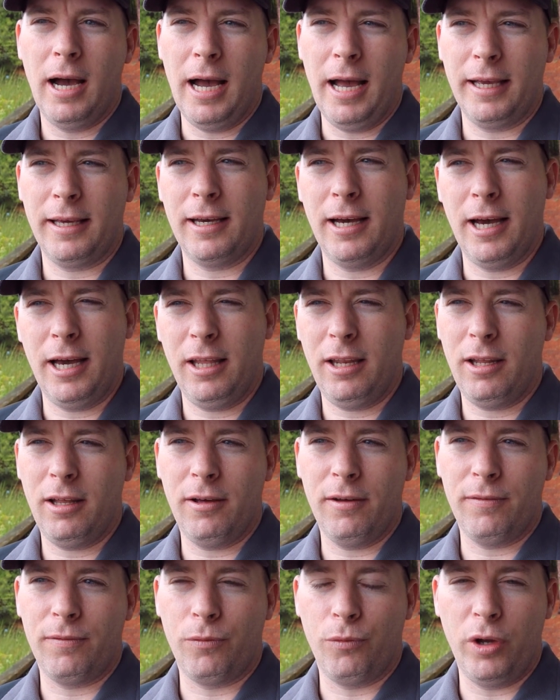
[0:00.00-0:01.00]
I kind
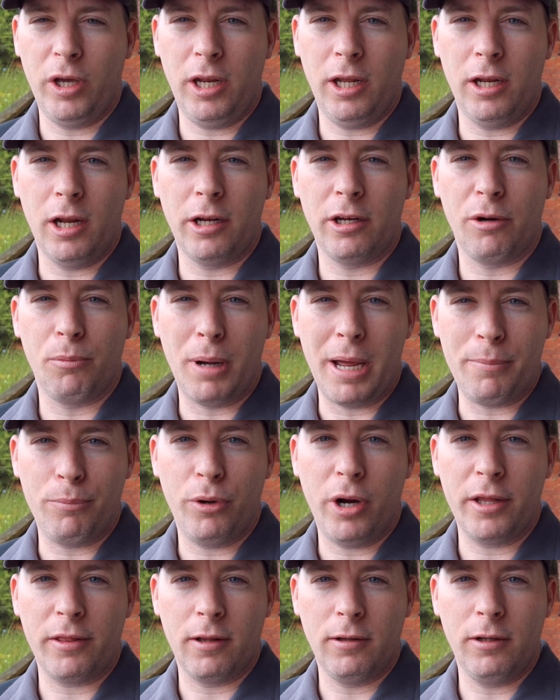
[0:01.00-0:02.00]
of read it under my
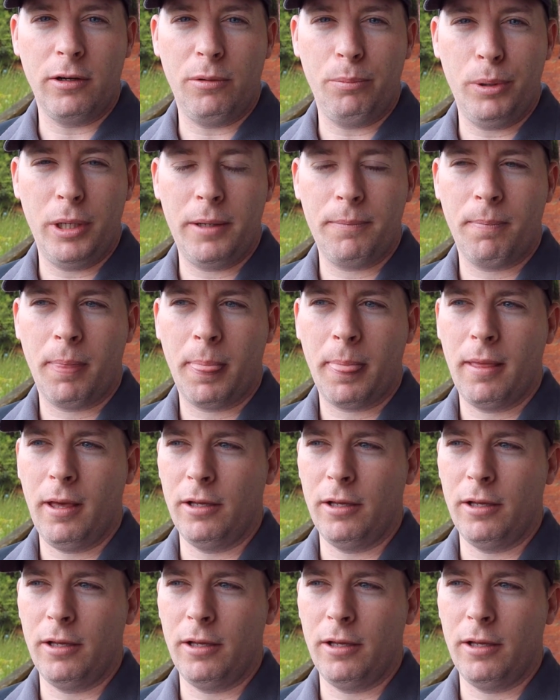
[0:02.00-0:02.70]
breath a little bit.